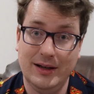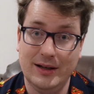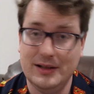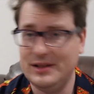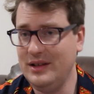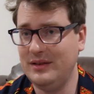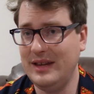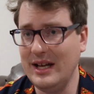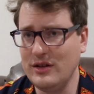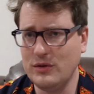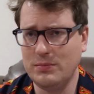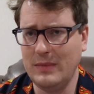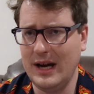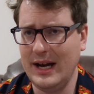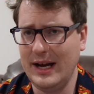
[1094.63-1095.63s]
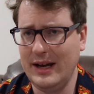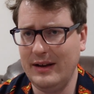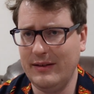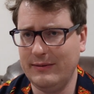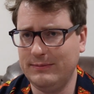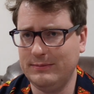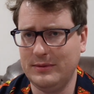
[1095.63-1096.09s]
So that's
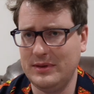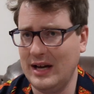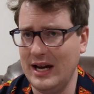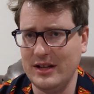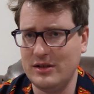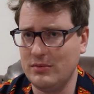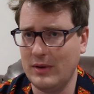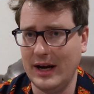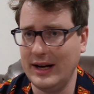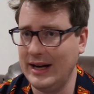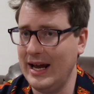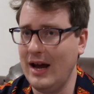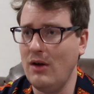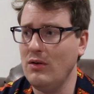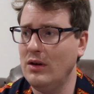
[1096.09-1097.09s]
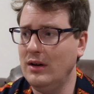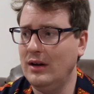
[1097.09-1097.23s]
my thoughts right now.